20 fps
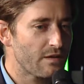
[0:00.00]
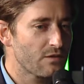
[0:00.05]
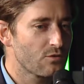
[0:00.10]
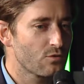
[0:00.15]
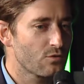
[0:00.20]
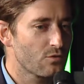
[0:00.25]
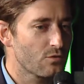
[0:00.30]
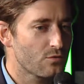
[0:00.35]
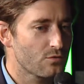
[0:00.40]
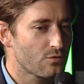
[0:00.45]

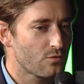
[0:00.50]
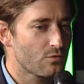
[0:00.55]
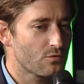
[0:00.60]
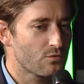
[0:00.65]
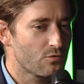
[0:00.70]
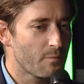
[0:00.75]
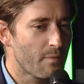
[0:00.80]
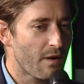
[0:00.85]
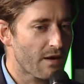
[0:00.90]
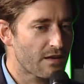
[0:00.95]
customers in
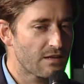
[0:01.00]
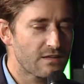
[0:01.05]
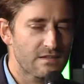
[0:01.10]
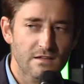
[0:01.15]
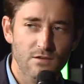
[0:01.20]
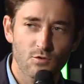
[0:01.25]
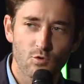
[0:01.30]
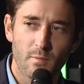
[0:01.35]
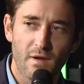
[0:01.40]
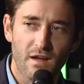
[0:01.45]
the end
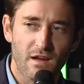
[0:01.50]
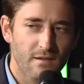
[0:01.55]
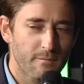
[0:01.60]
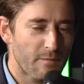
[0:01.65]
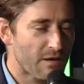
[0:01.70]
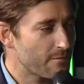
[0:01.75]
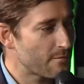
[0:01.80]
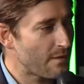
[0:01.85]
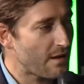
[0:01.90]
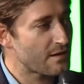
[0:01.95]
and
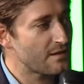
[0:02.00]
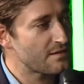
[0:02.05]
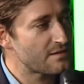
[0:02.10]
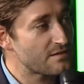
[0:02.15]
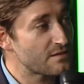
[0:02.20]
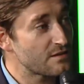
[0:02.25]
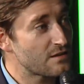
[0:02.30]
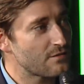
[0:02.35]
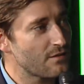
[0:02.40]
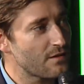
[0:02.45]
that it
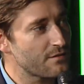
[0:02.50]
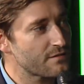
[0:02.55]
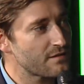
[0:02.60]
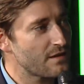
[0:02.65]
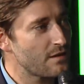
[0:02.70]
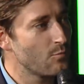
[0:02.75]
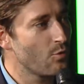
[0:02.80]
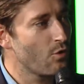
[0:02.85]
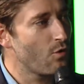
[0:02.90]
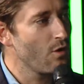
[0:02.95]
works. So you were
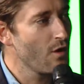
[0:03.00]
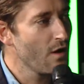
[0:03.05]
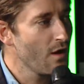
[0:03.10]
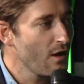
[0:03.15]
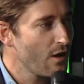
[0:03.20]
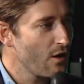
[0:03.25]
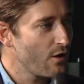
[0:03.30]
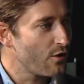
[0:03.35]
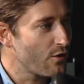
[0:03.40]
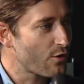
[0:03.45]
talking about
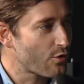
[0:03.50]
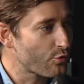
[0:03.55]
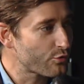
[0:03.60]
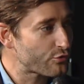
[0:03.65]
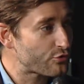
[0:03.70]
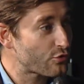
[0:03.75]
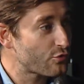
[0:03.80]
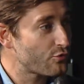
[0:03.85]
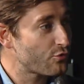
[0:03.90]
marketing.